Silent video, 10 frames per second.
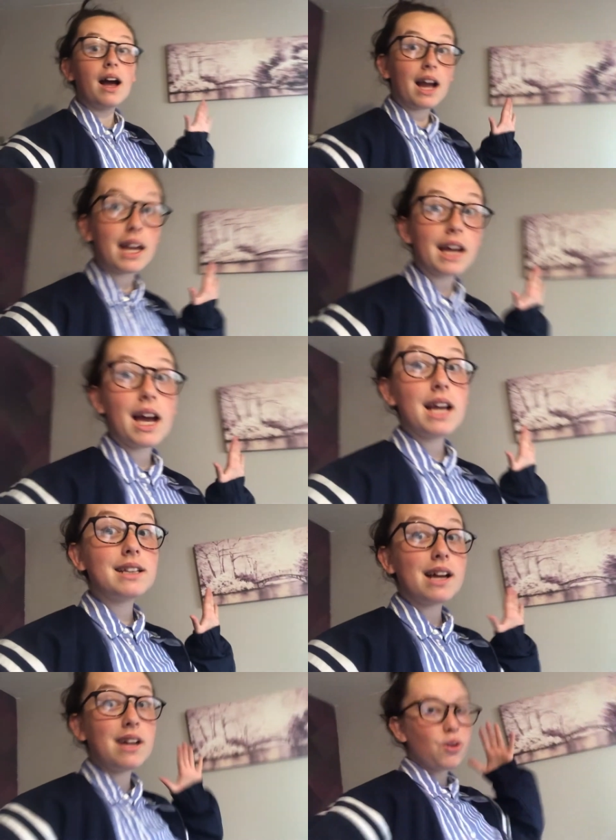Hi guys,
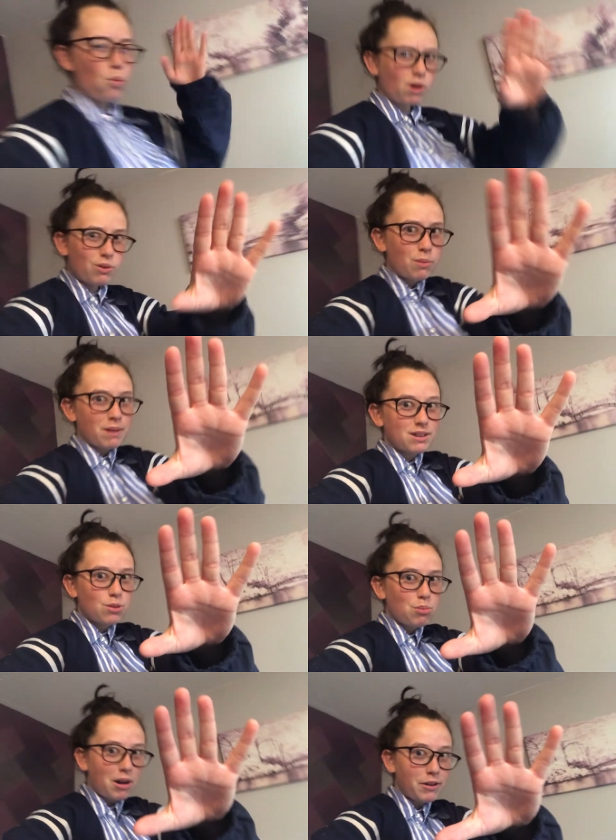and um, welcome back to a
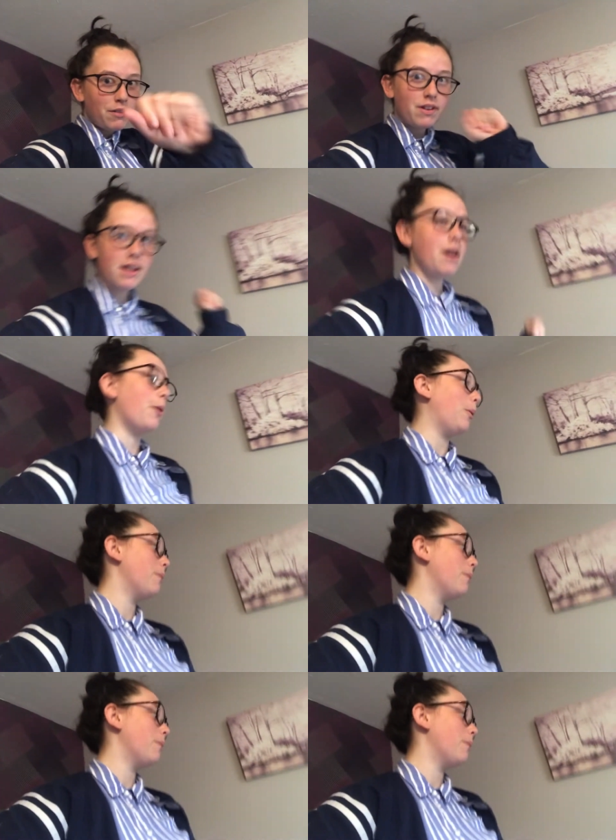brand new video.